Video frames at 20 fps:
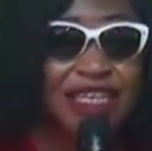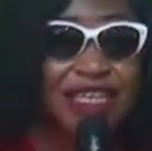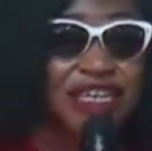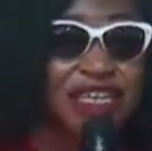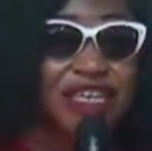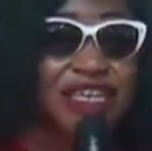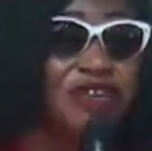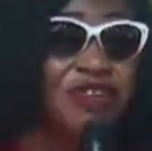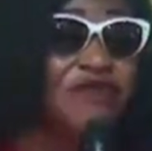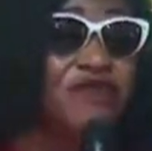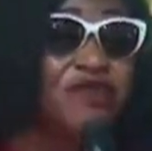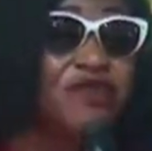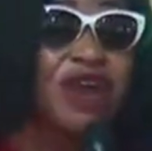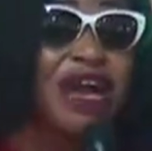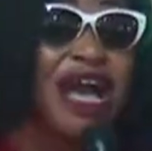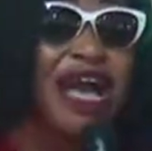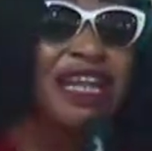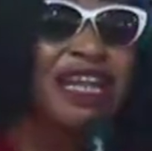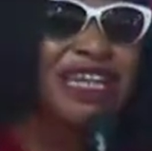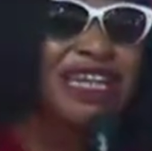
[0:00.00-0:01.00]
If you
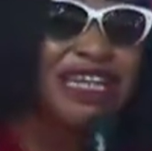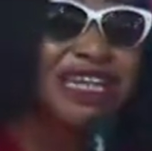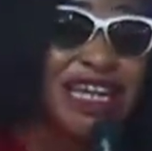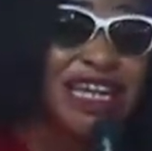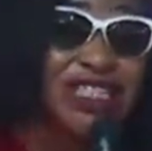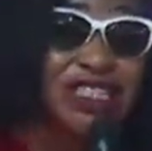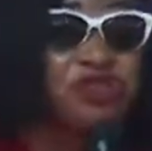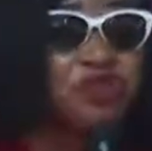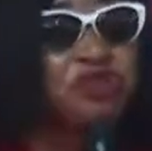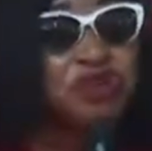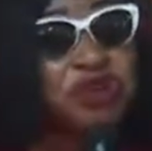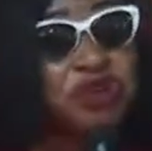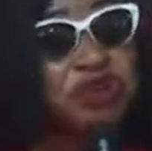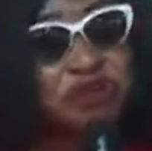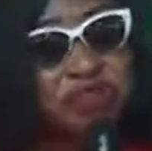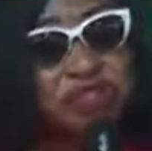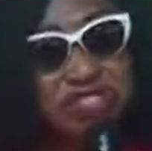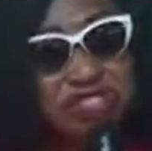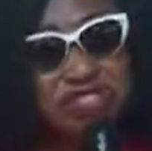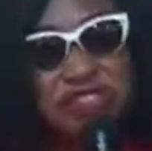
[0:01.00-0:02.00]
carry grace, you will not
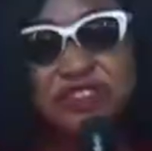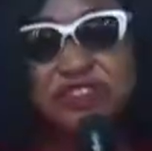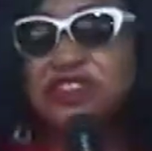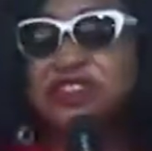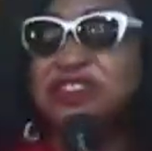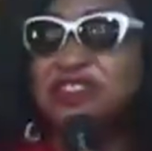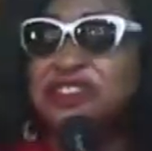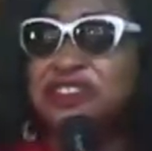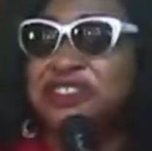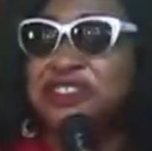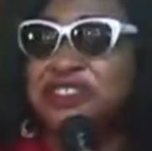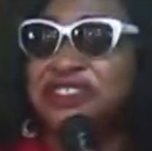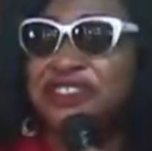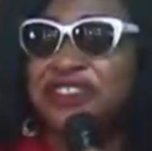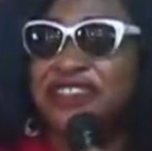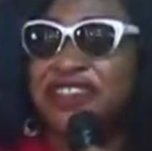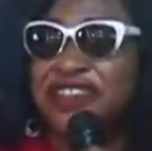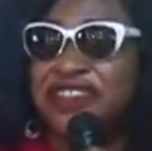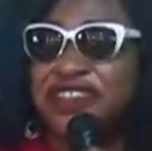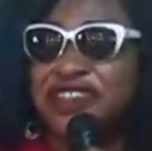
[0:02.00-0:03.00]
be disgraced.
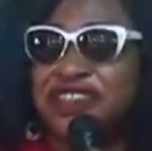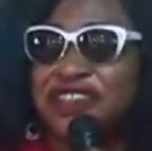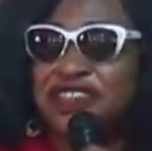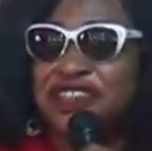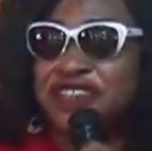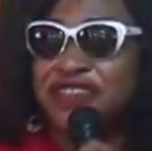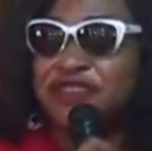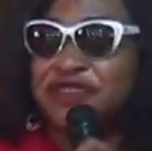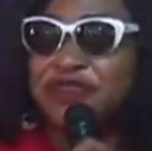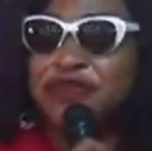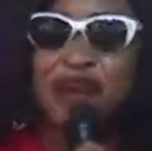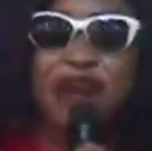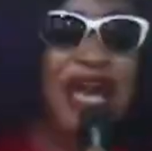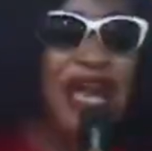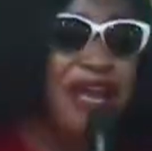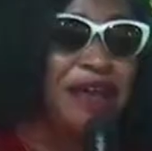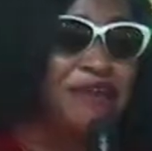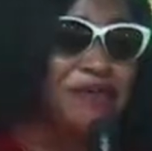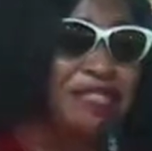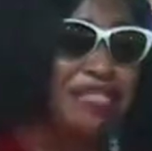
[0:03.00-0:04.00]
So I
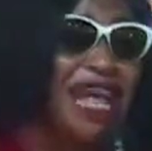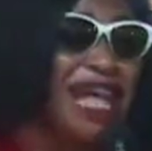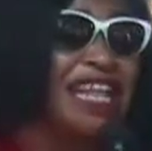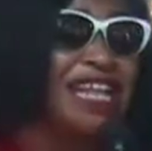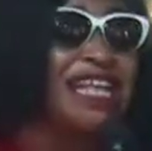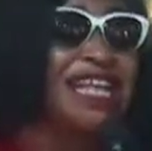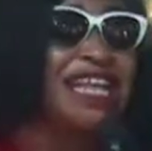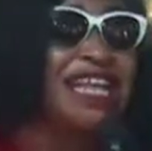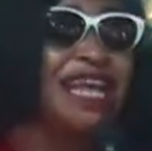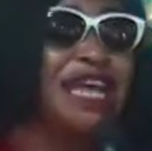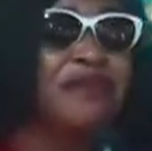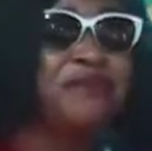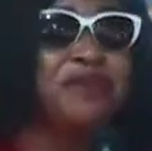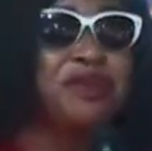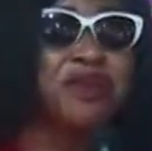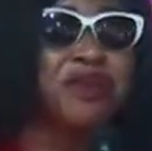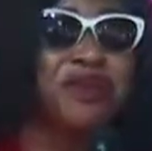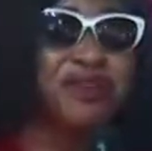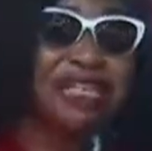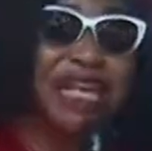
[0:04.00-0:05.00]
am standing here
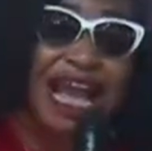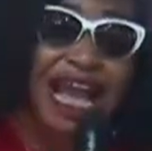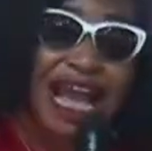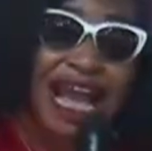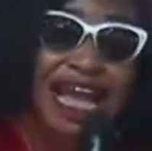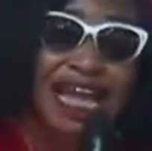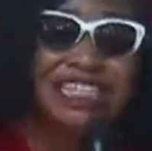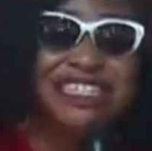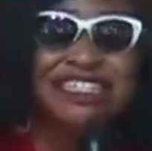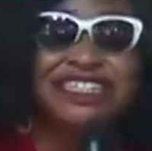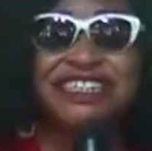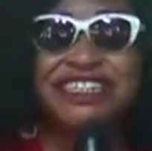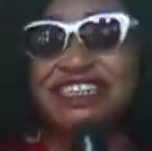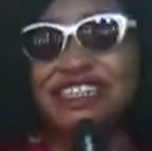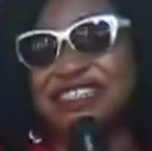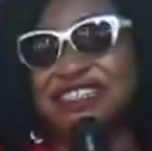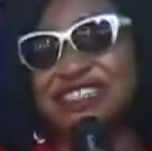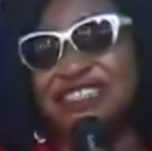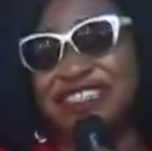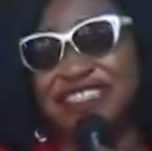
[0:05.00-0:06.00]
because I carry
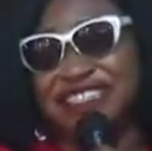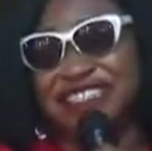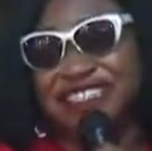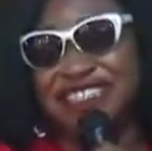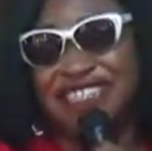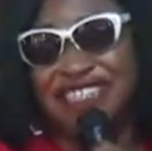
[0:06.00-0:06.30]
grace.